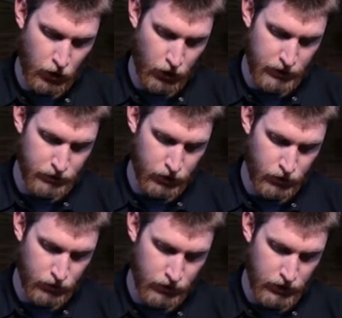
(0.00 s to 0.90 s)
green,
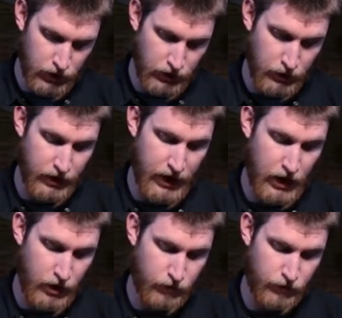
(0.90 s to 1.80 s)
blue, and then we
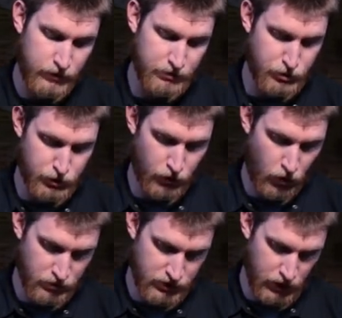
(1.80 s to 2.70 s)
have some
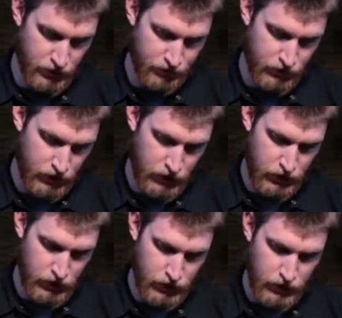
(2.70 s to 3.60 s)
strobes here.
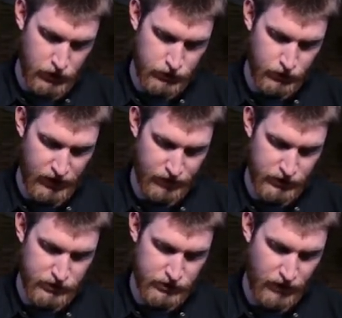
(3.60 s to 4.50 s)
So we have a
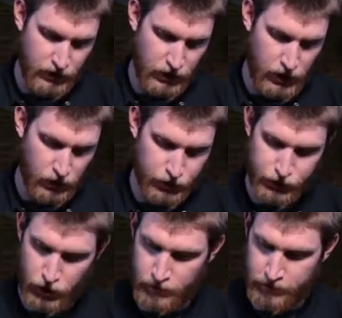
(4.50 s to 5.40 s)
7 color
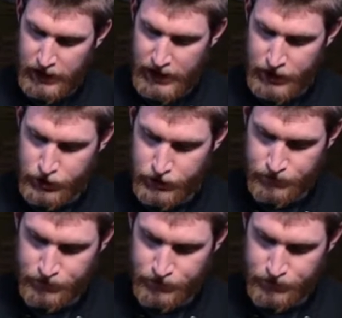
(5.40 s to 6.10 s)
strobe flash,